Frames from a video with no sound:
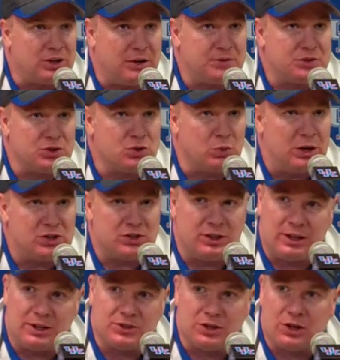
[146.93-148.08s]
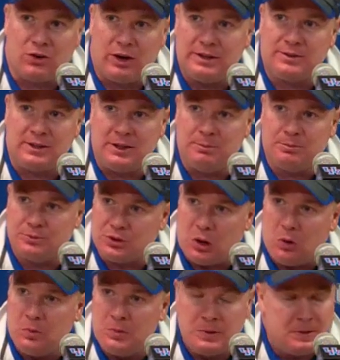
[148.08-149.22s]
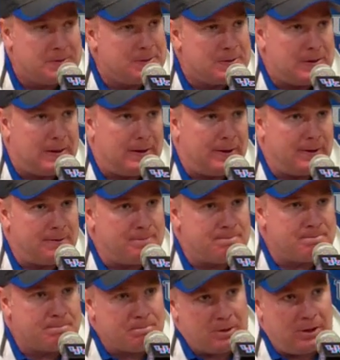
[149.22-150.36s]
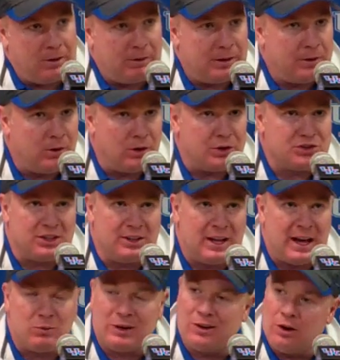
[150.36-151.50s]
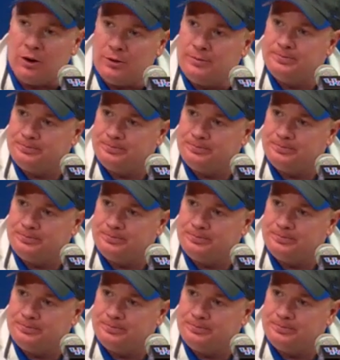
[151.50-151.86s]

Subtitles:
tough situation against a great team. So, it hurt us in that regard.